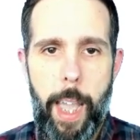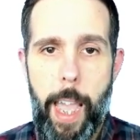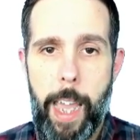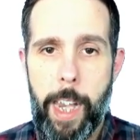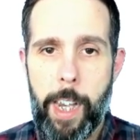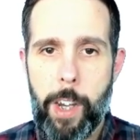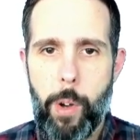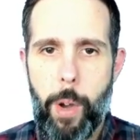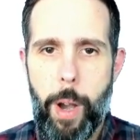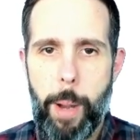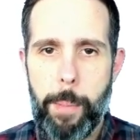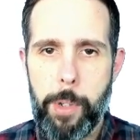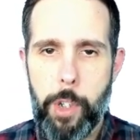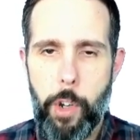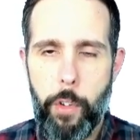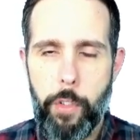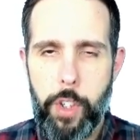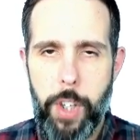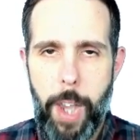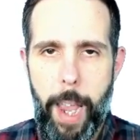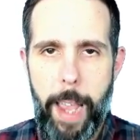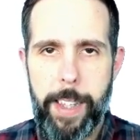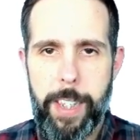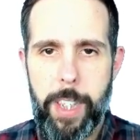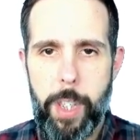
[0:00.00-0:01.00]
n-grams of
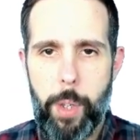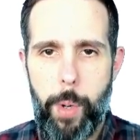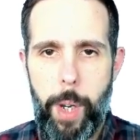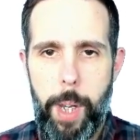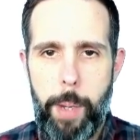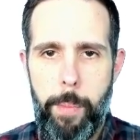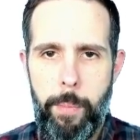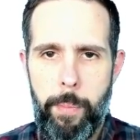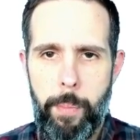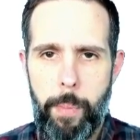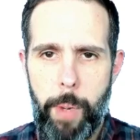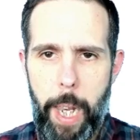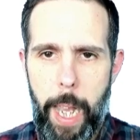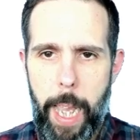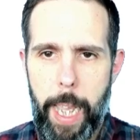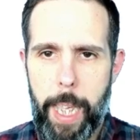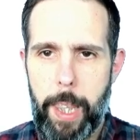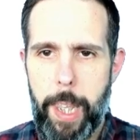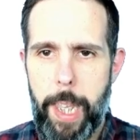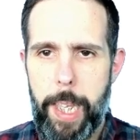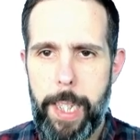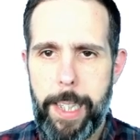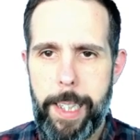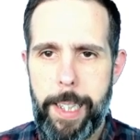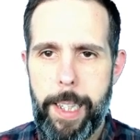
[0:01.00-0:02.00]
size 3, like
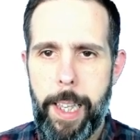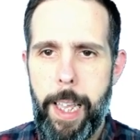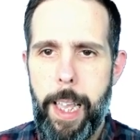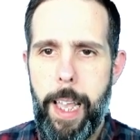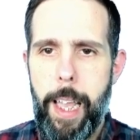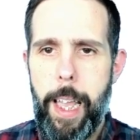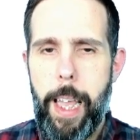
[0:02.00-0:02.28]
this.